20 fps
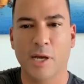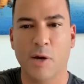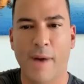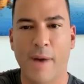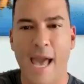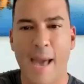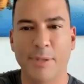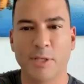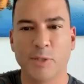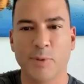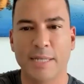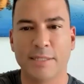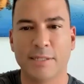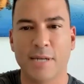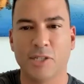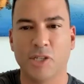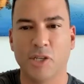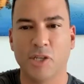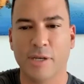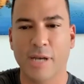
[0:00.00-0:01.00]
what happens when I
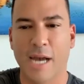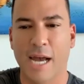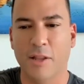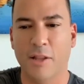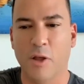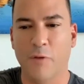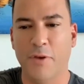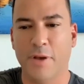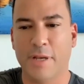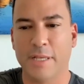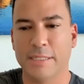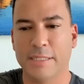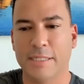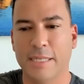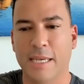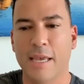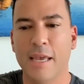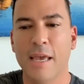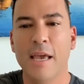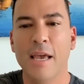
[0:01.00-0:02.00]
touch it. I don't know if you can
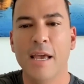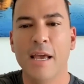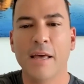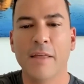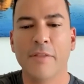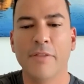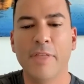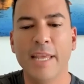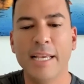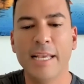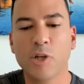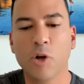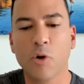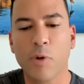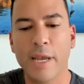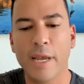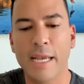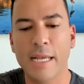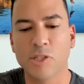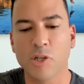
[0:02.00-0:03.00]
see. These
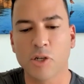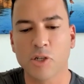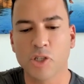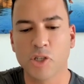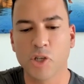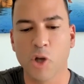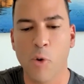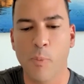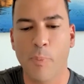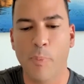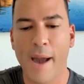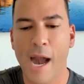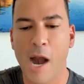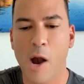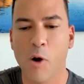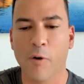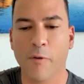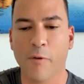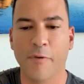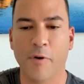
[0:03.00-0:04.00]
greens are so
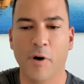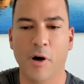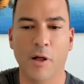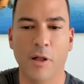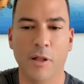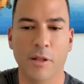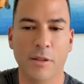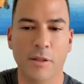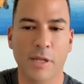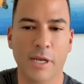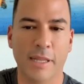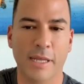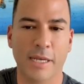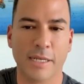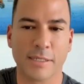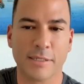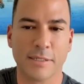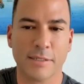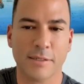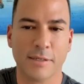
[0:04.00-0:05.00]
powerful. Look at
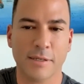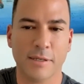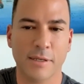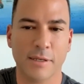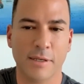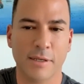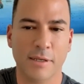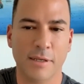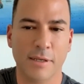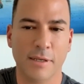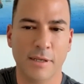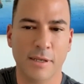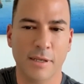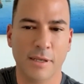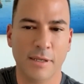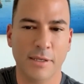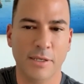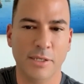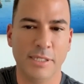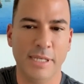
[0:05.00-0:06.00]
this.
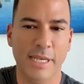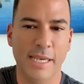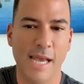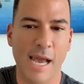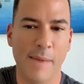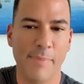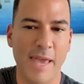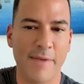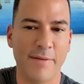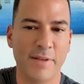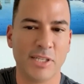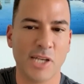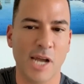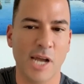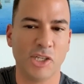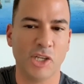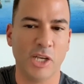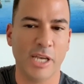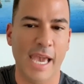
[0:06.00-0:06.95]
You see it? I'm not even touching it.